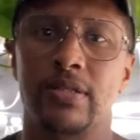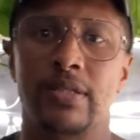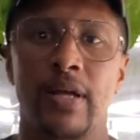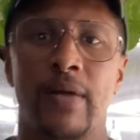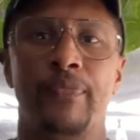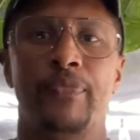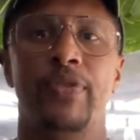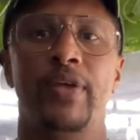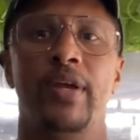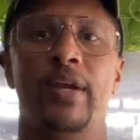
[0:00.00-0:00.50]

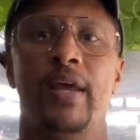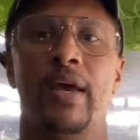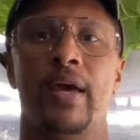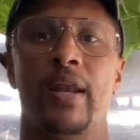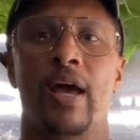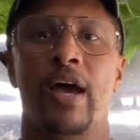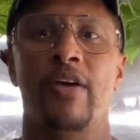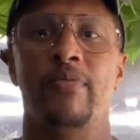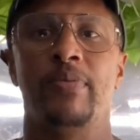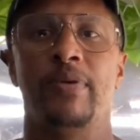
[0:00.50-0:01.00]
something
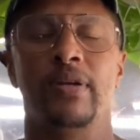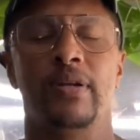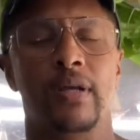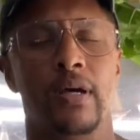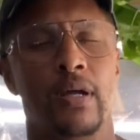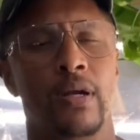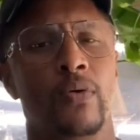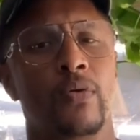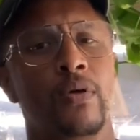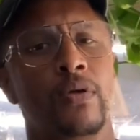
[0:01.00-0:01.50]
that I've been
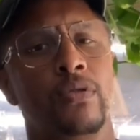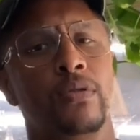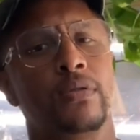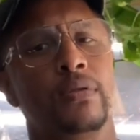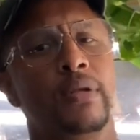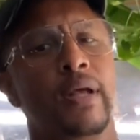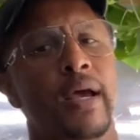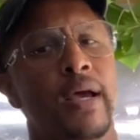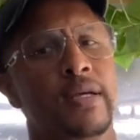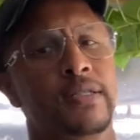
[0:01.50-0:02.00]
dealing with
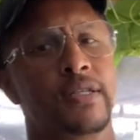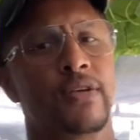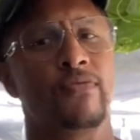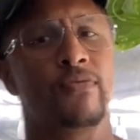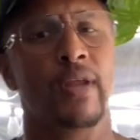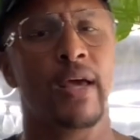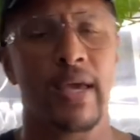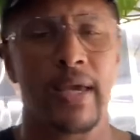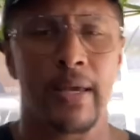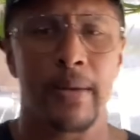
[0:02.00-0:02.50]
as of
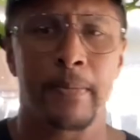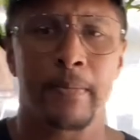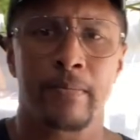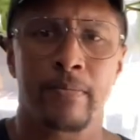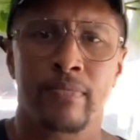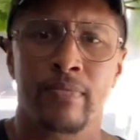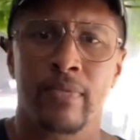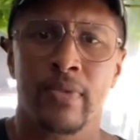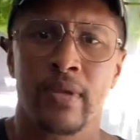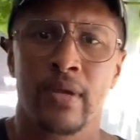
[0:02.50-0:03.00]
late.
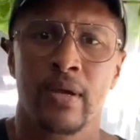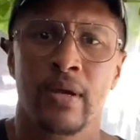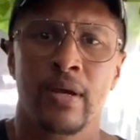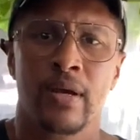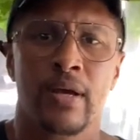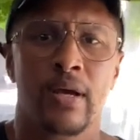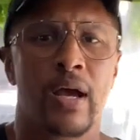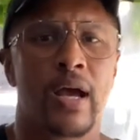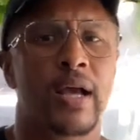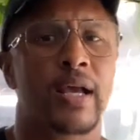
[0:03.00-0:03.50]

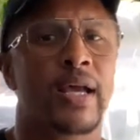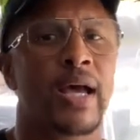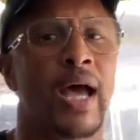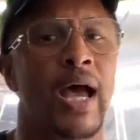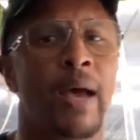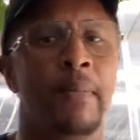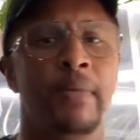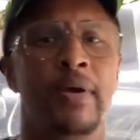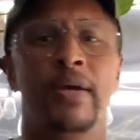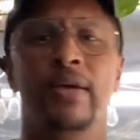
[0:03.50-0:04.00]
A
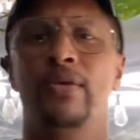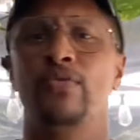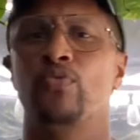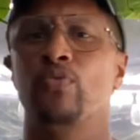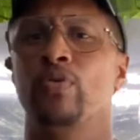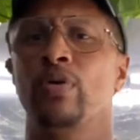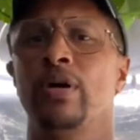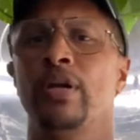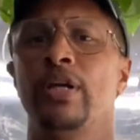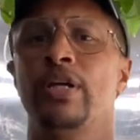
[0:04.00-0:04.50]
comment
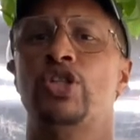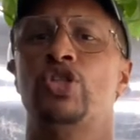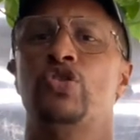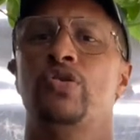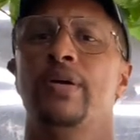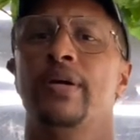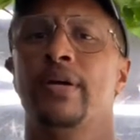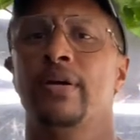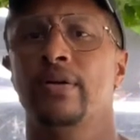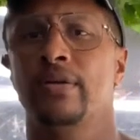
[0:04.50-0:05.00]
really
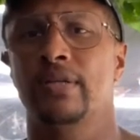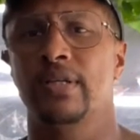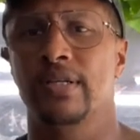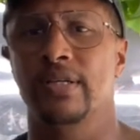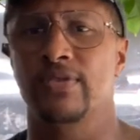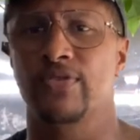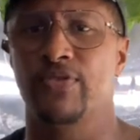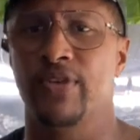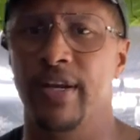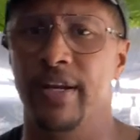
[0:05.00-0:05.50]
triggered
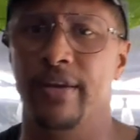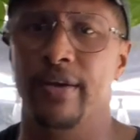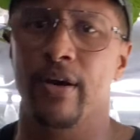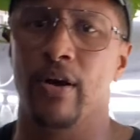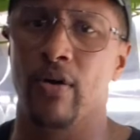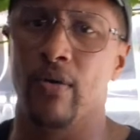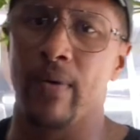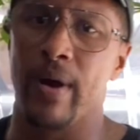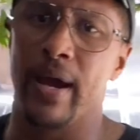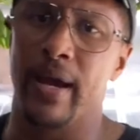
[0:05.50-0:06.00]
this video
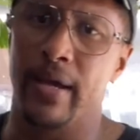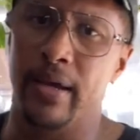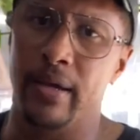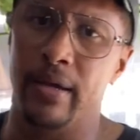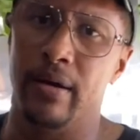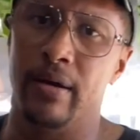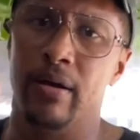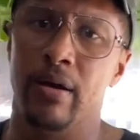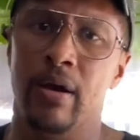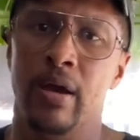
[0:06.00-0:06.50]
right
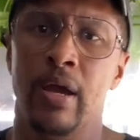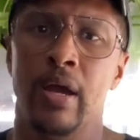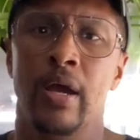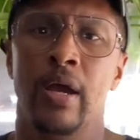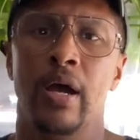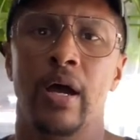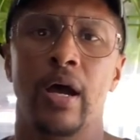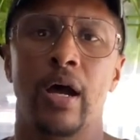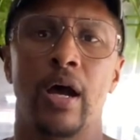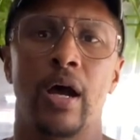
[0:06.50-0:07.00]
here.
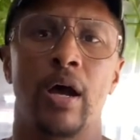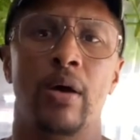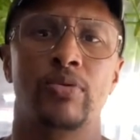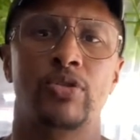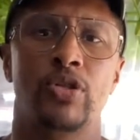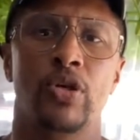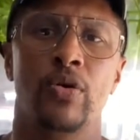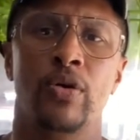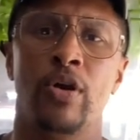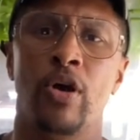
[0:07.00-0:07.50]

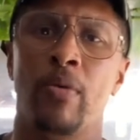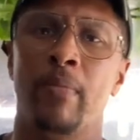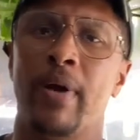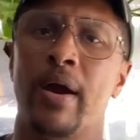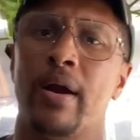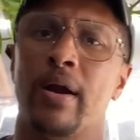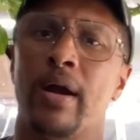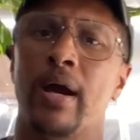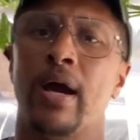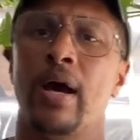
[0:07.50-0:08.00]
So it don't
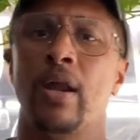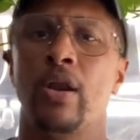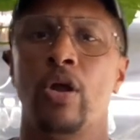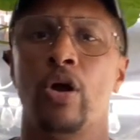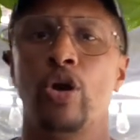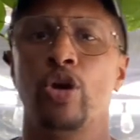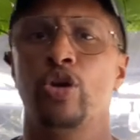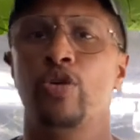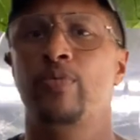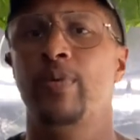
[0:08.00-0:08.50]
matter how
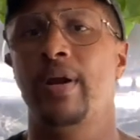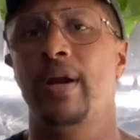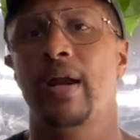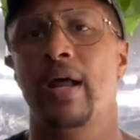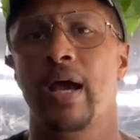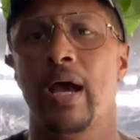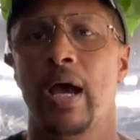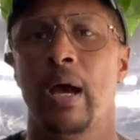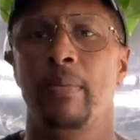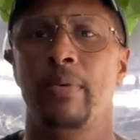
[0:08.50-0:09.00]
long you've been in
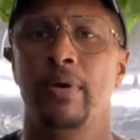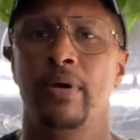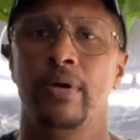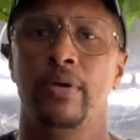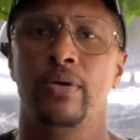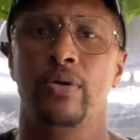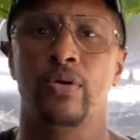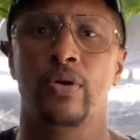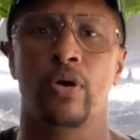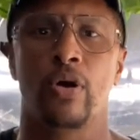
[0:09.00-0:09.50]
a
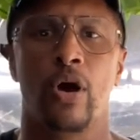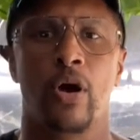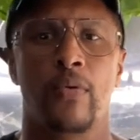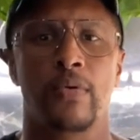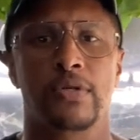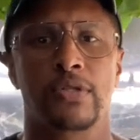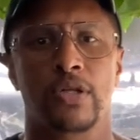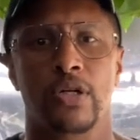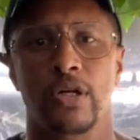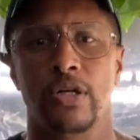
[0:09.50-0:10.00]
hobby, you could
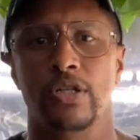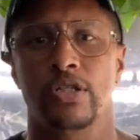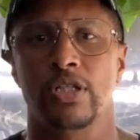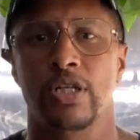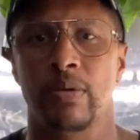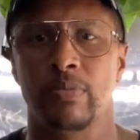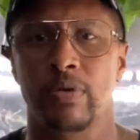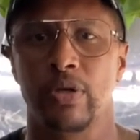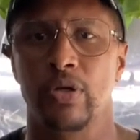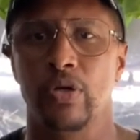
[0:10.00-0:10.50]
always learn
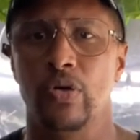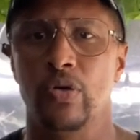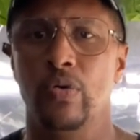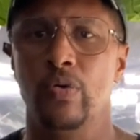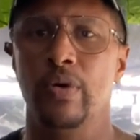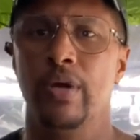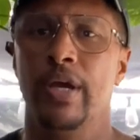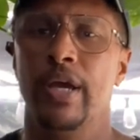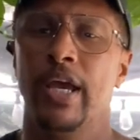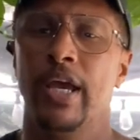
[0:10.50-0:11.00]
something new.